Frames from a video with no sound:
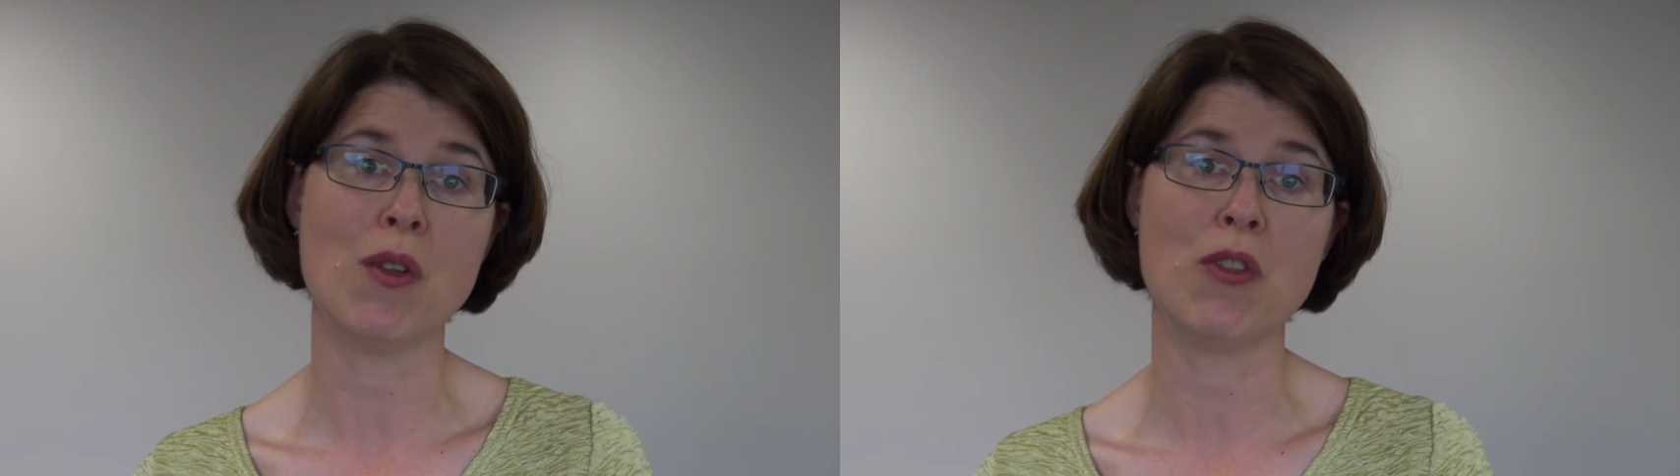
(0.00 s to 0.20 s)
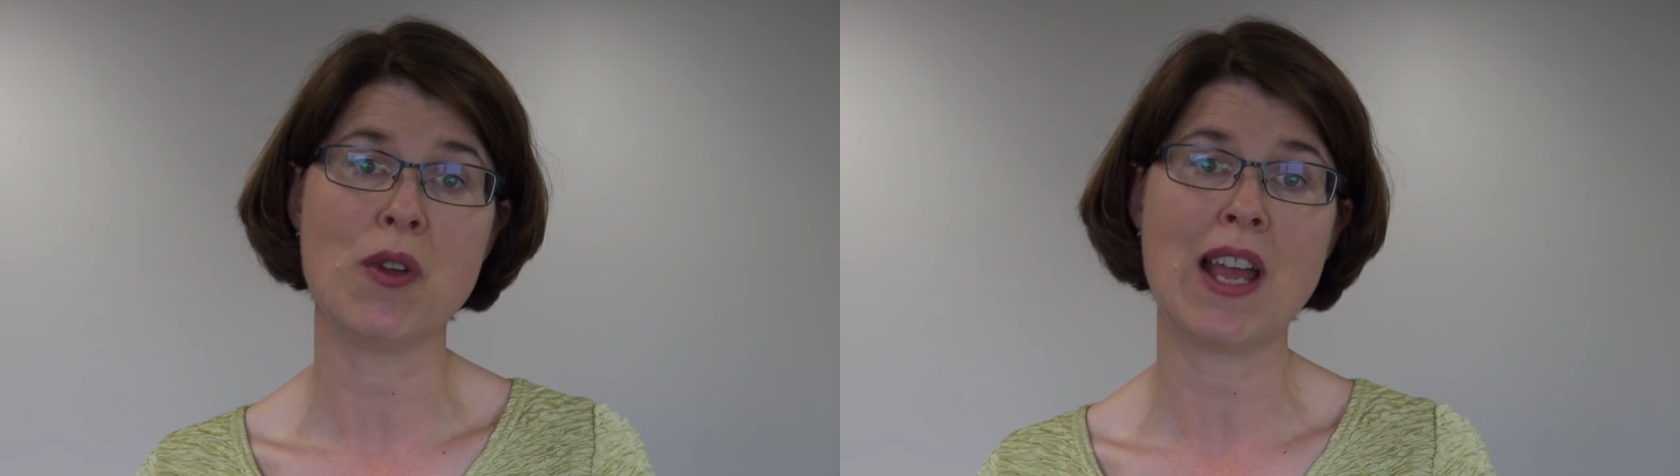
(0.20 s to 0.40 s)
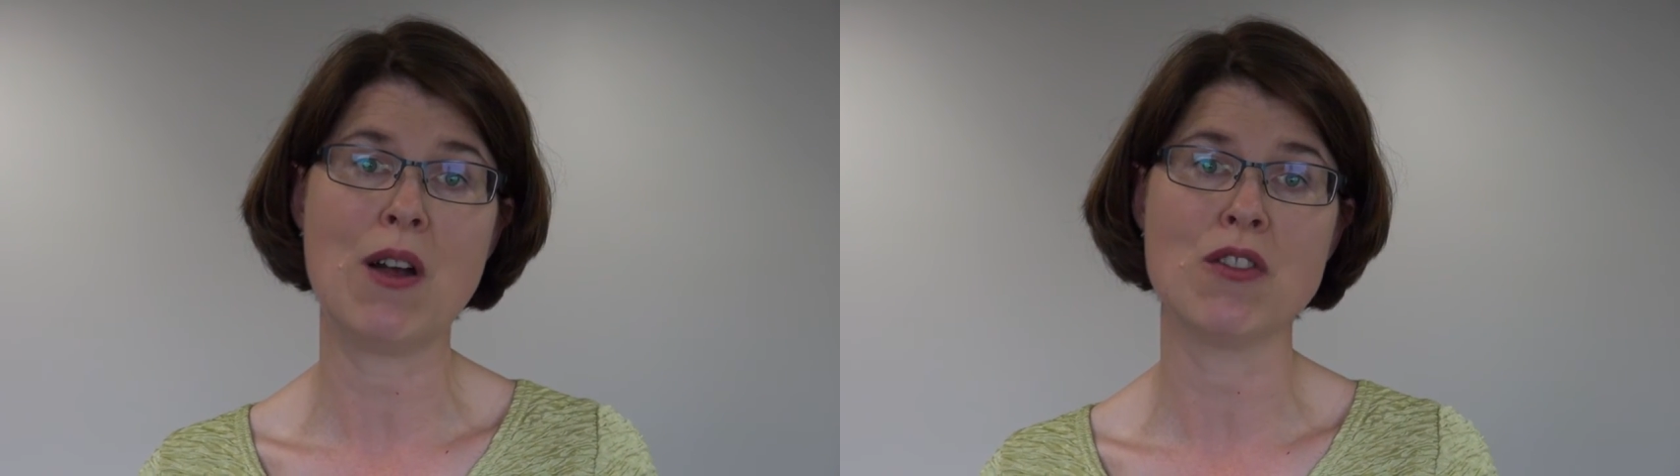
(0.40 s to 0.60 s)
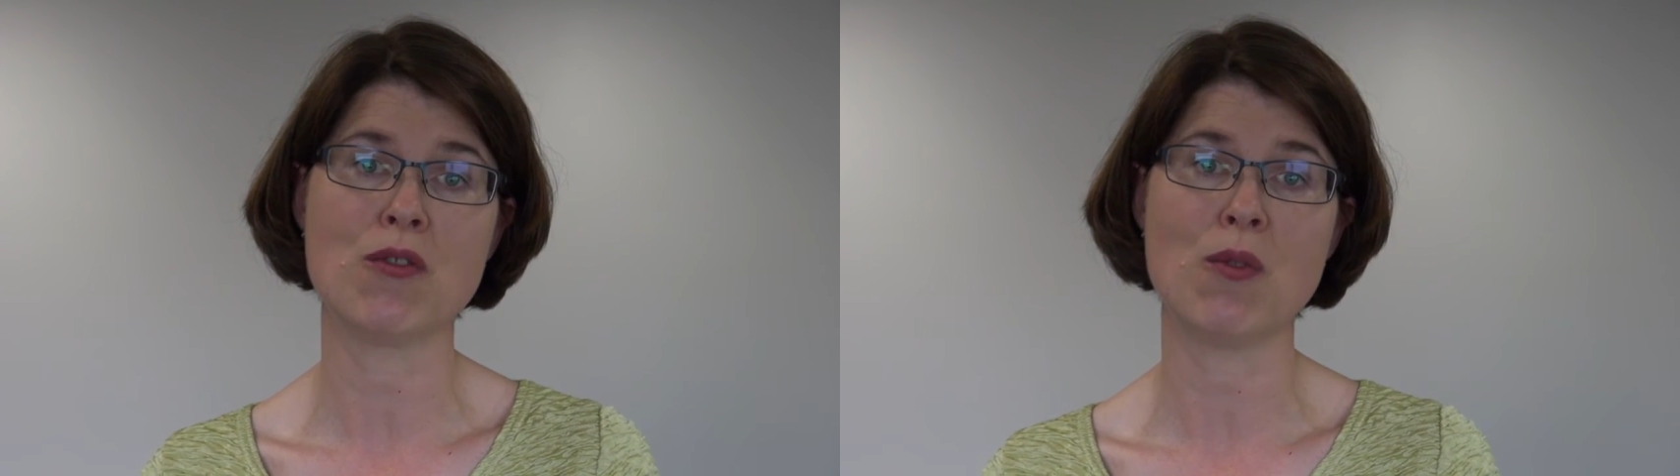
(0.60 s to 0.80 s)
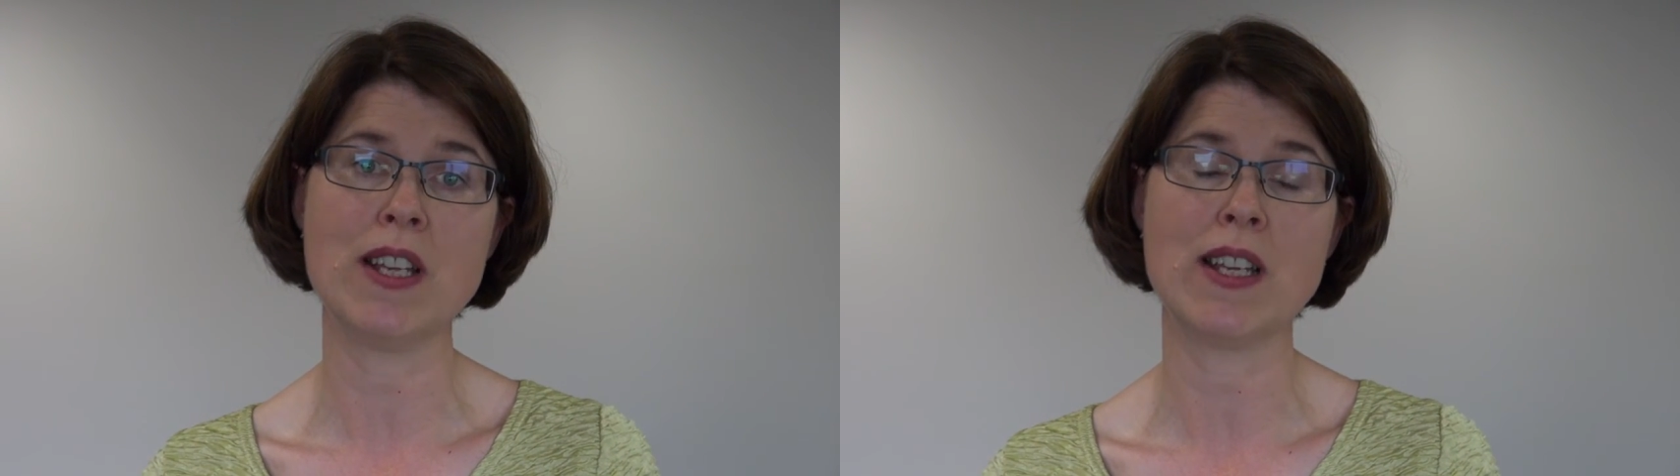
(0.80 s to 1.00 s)
and 3 hours
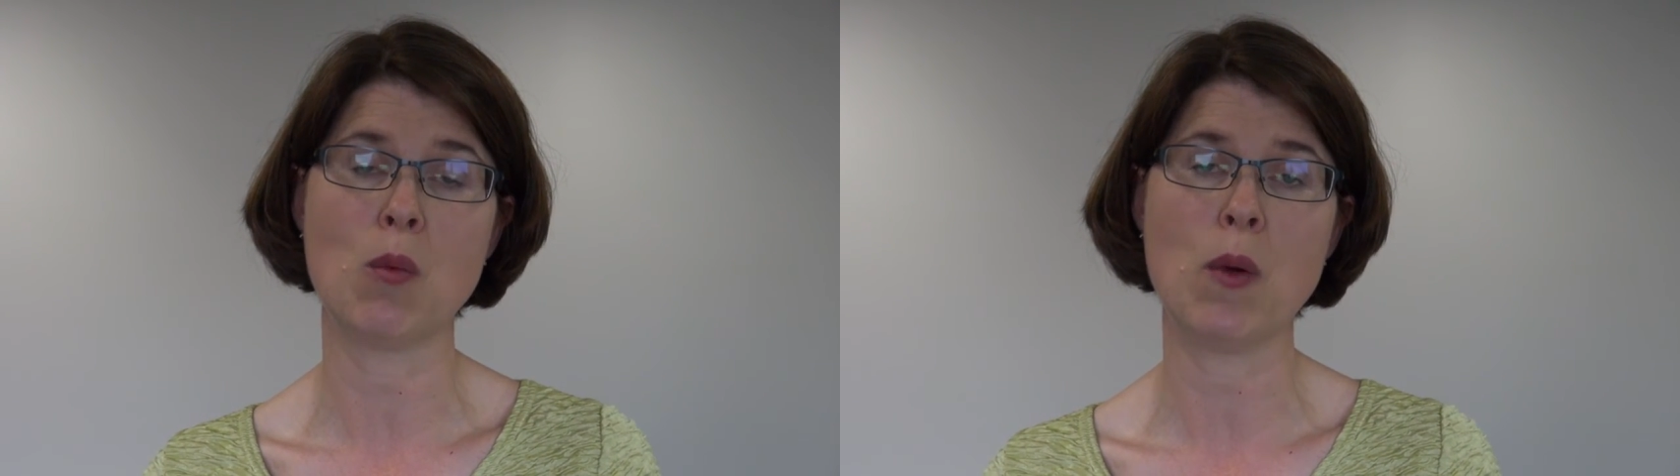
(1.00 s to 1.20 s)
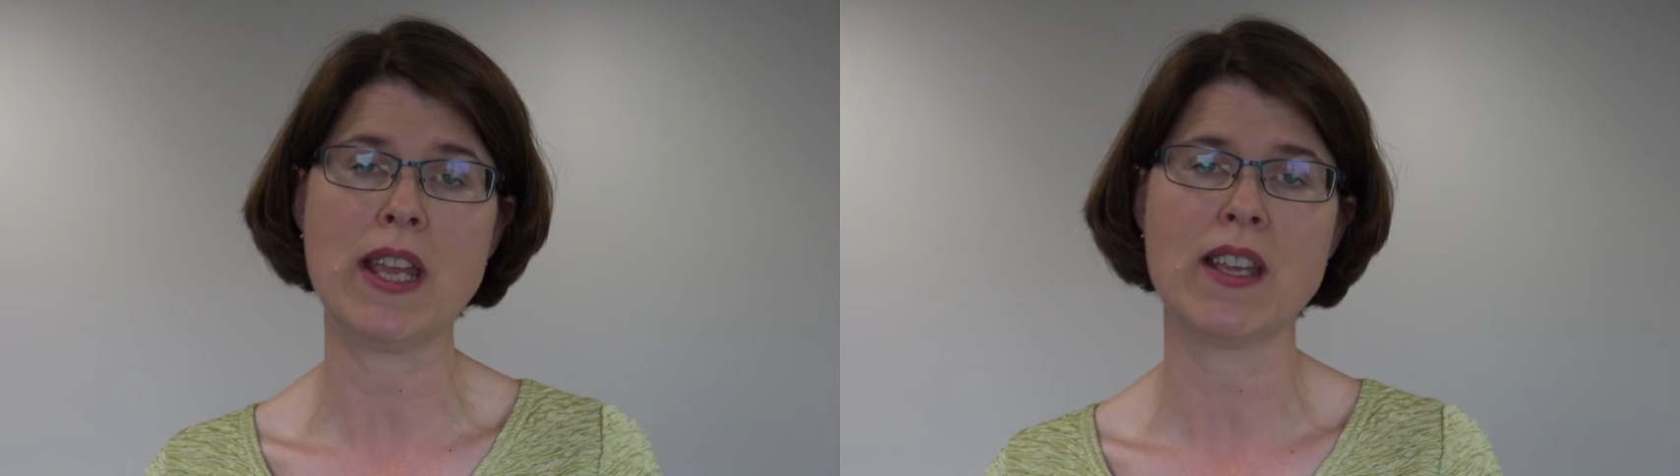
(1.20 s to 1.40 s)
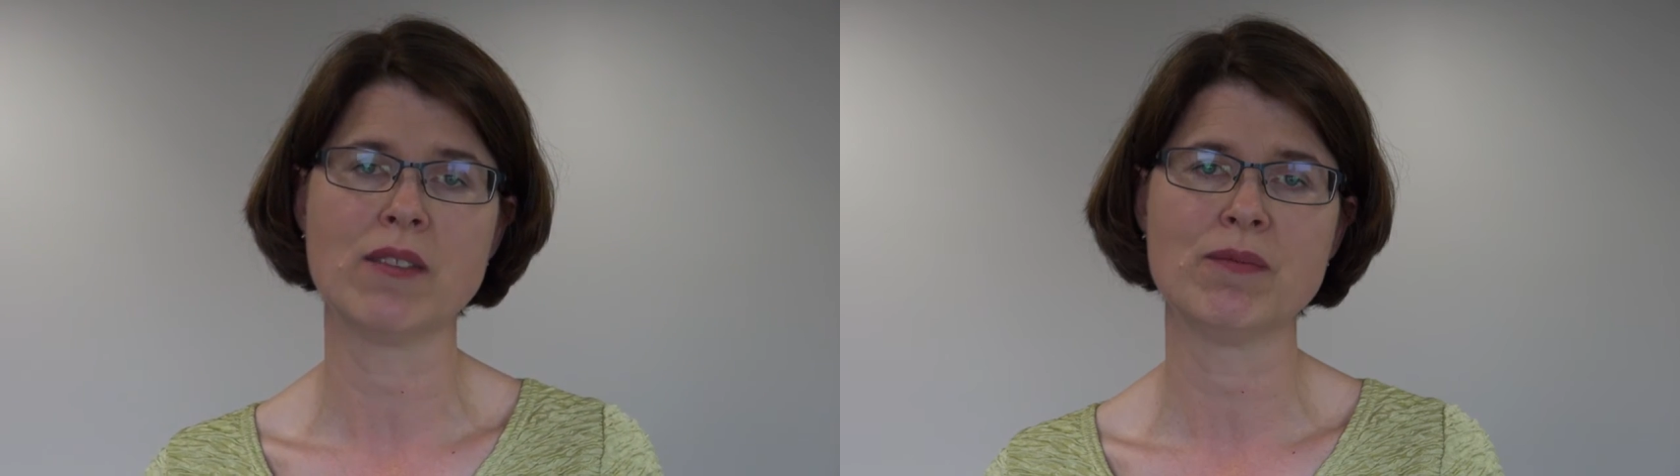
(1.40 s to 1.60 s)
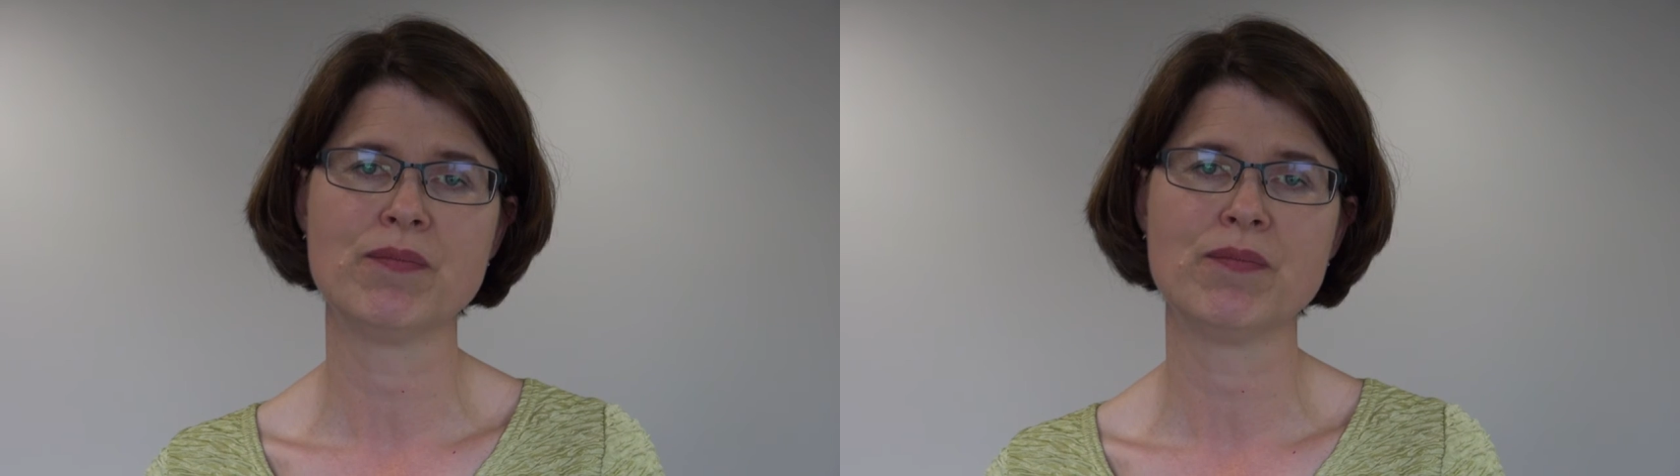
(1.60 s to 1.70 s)
of reading a week.